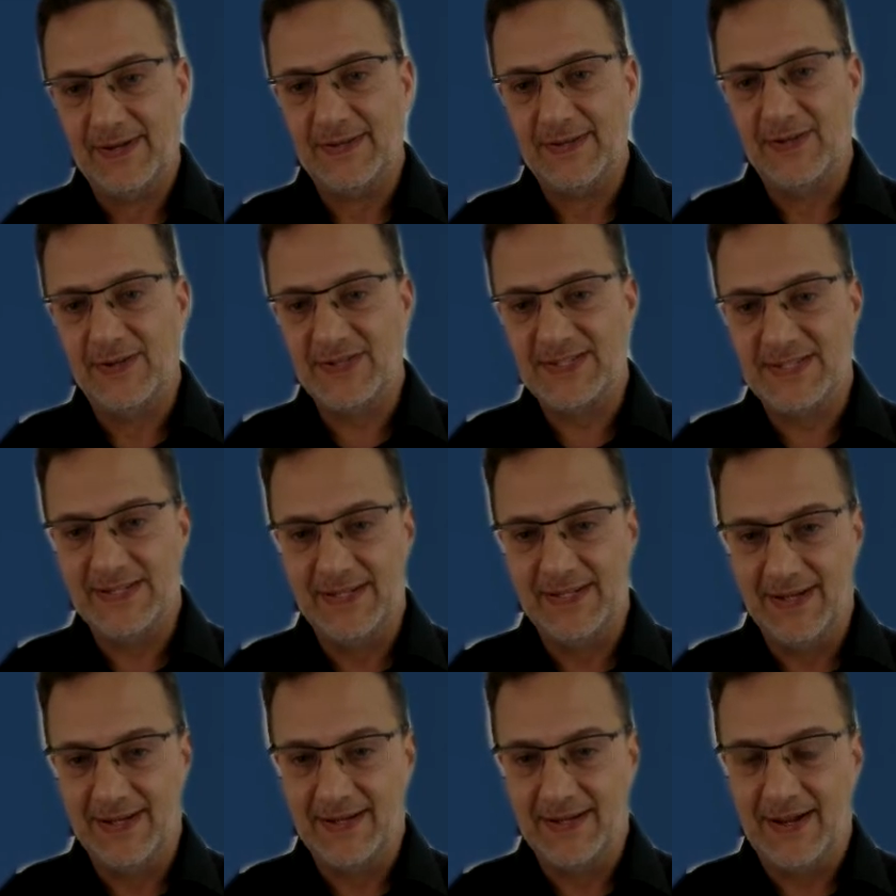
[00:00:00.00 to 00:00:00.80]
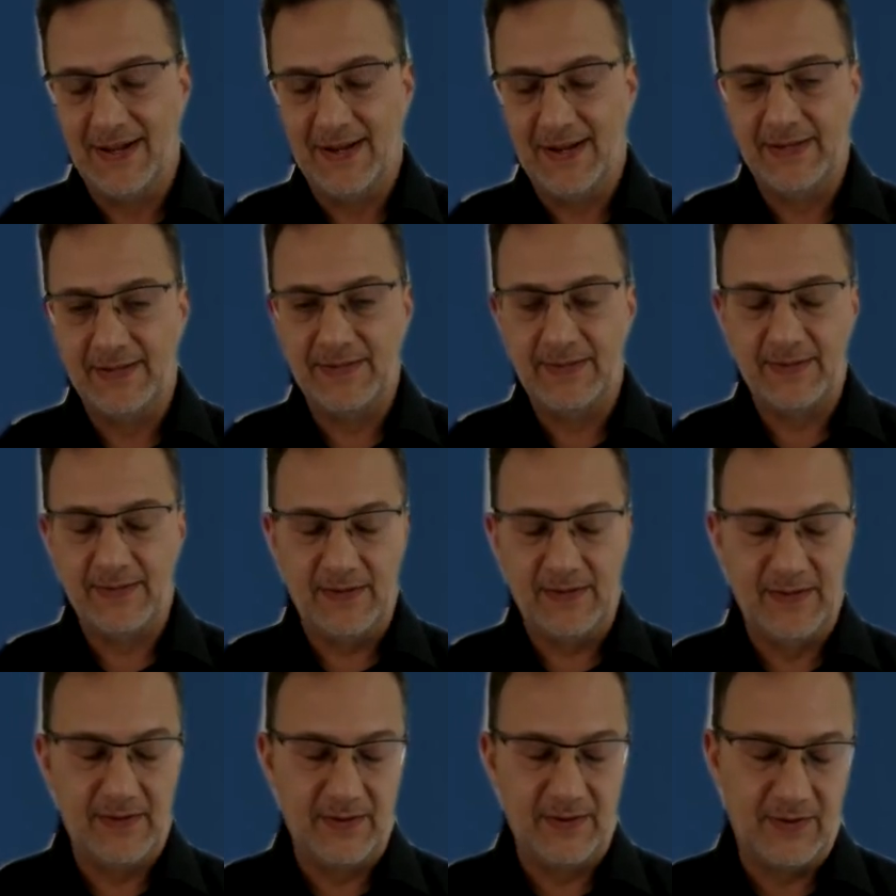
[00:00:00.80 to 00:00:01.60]
The ceiling height,
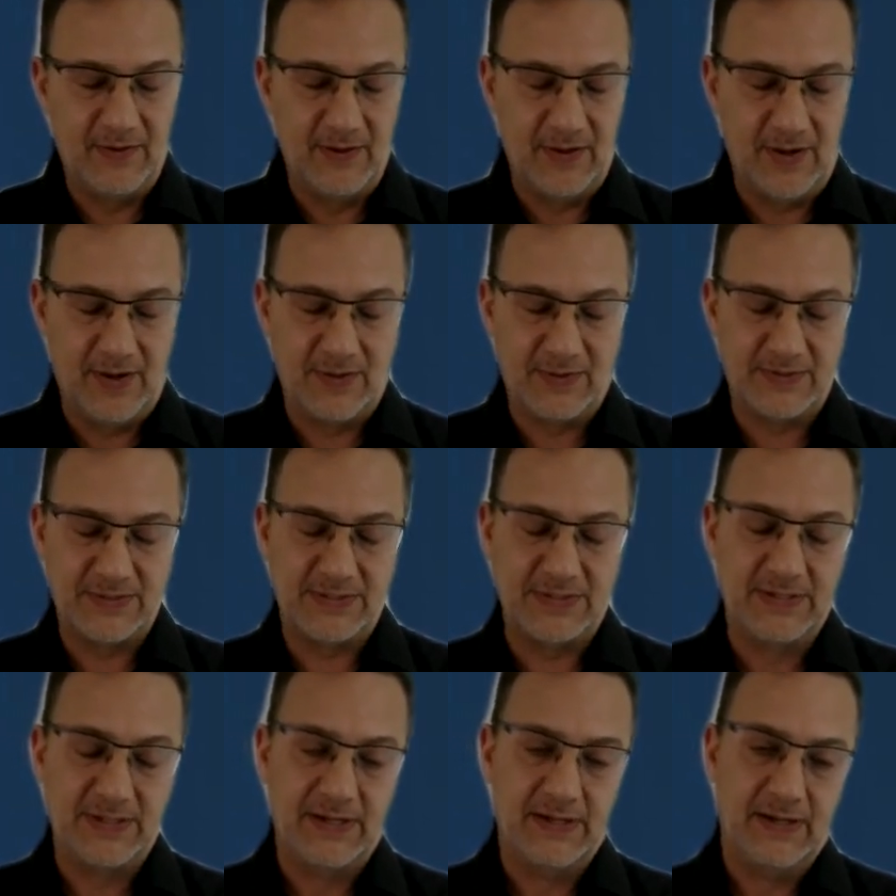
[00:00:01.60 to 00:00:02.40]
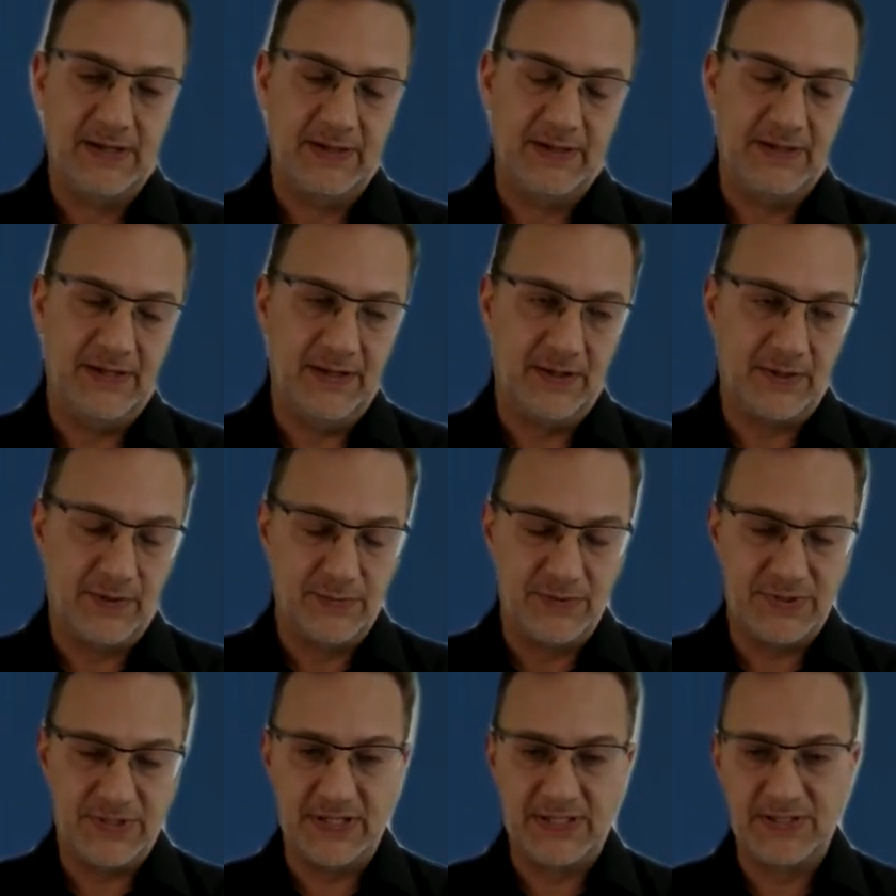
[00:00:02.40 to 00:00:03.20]
glass, the
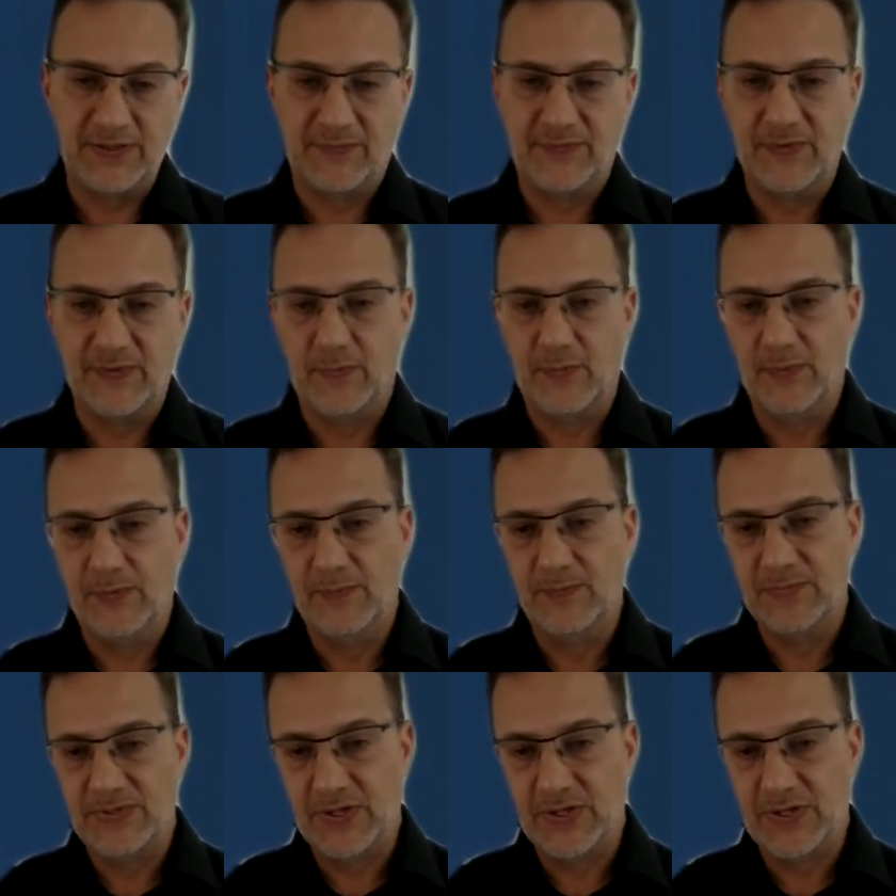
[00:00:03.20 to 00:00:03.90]
acoustics of the room.